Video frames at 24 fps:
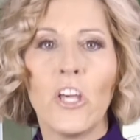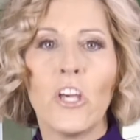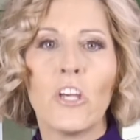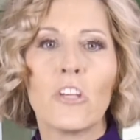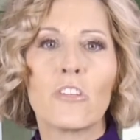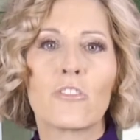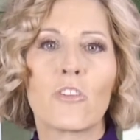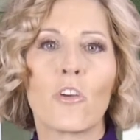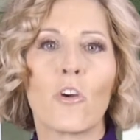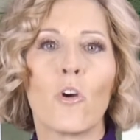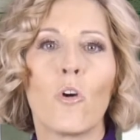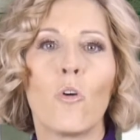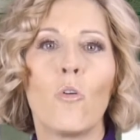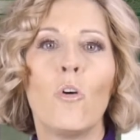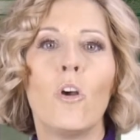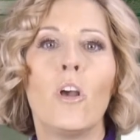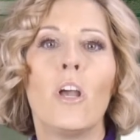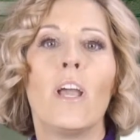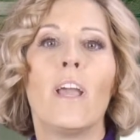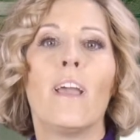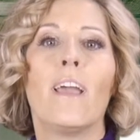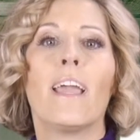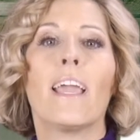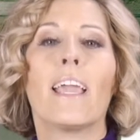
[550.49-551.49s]
So
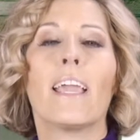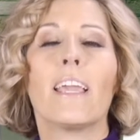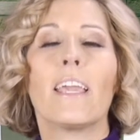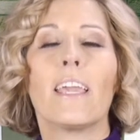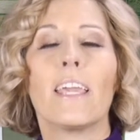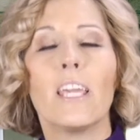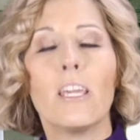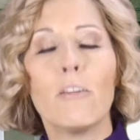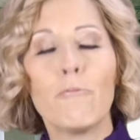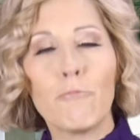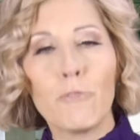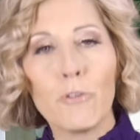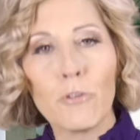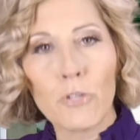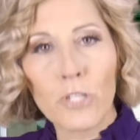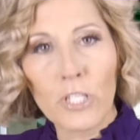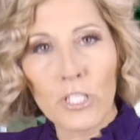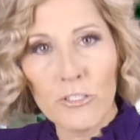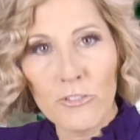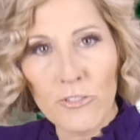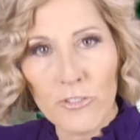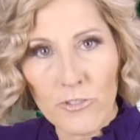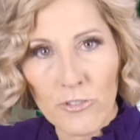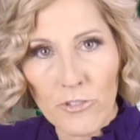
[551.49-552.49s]
if you're
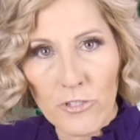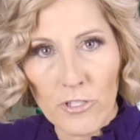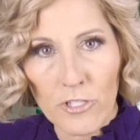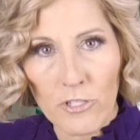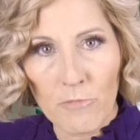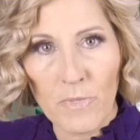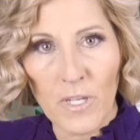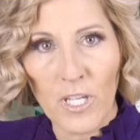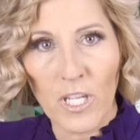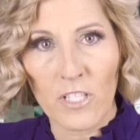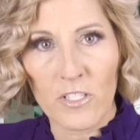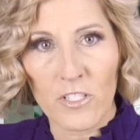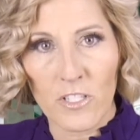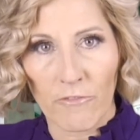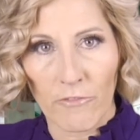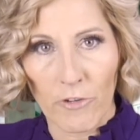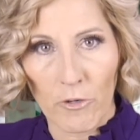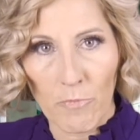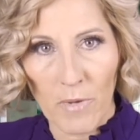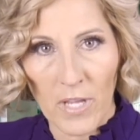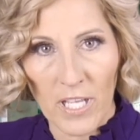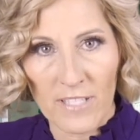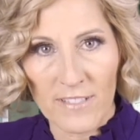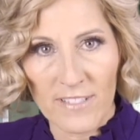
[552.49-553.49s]
concerned because of your
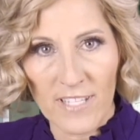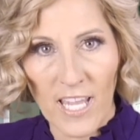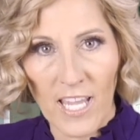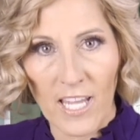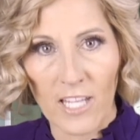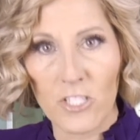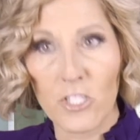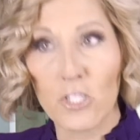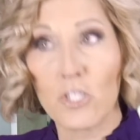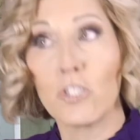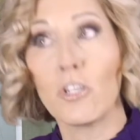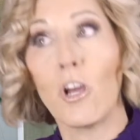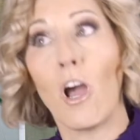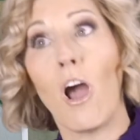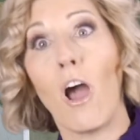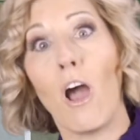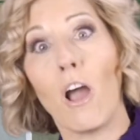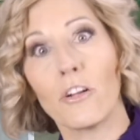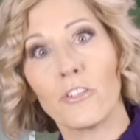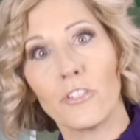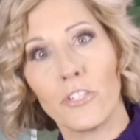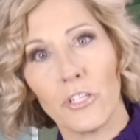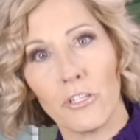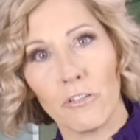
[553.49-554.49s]
pet's age,
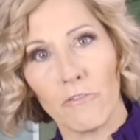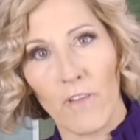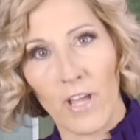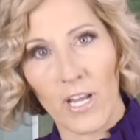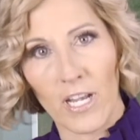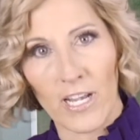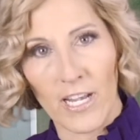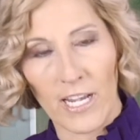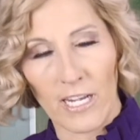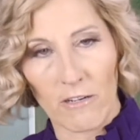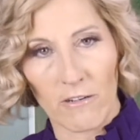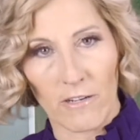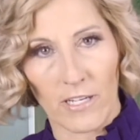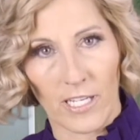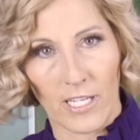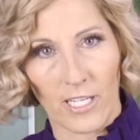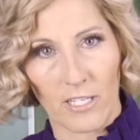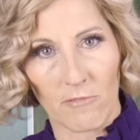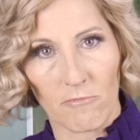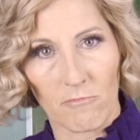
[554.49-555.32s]
talk to your veterinarian.